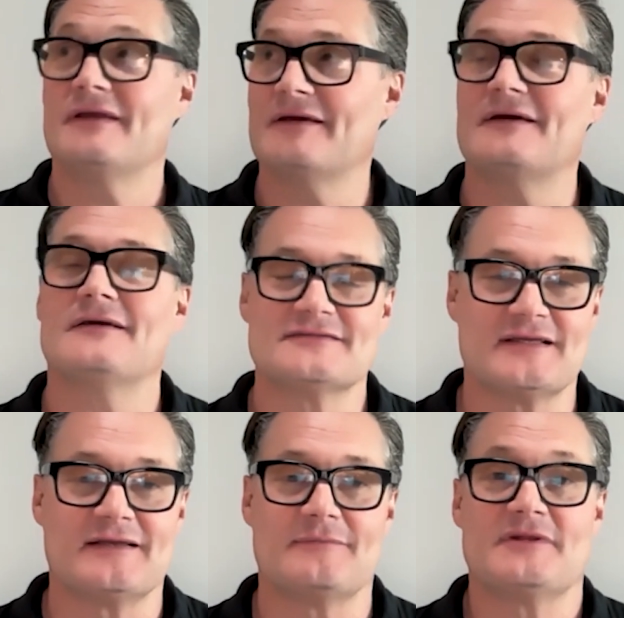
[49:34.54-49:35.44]
Yeah, I
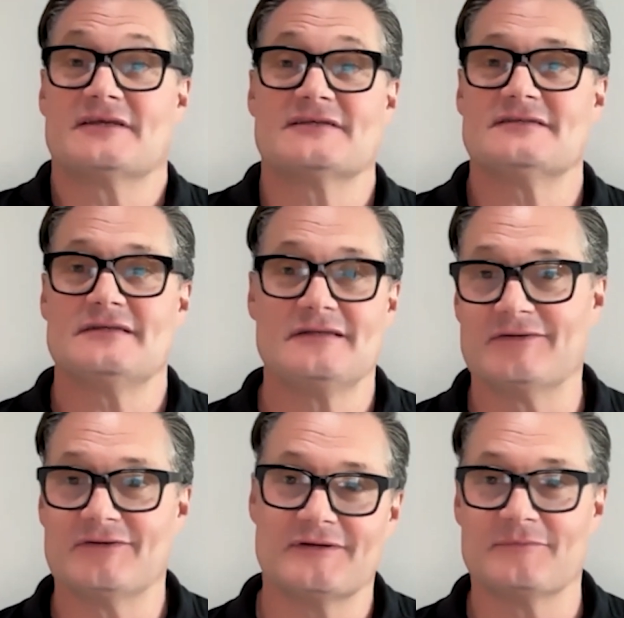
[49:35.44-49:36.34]
understand. I'm in a casino.
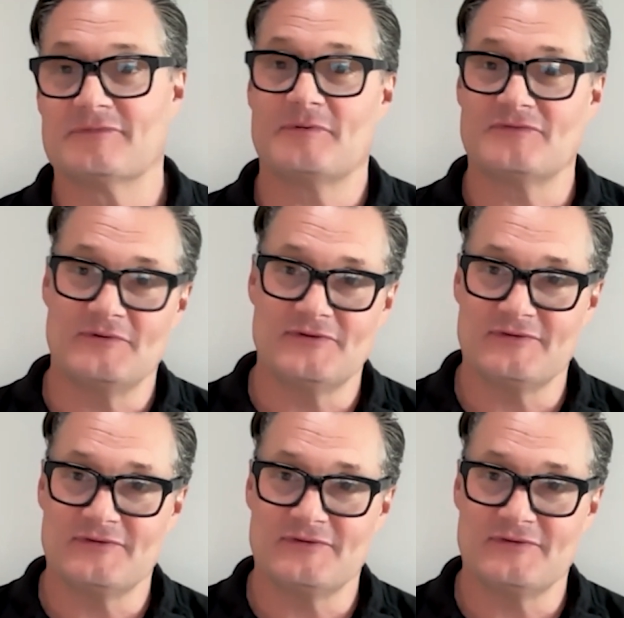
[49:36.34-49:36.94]
I'm supposed to be doing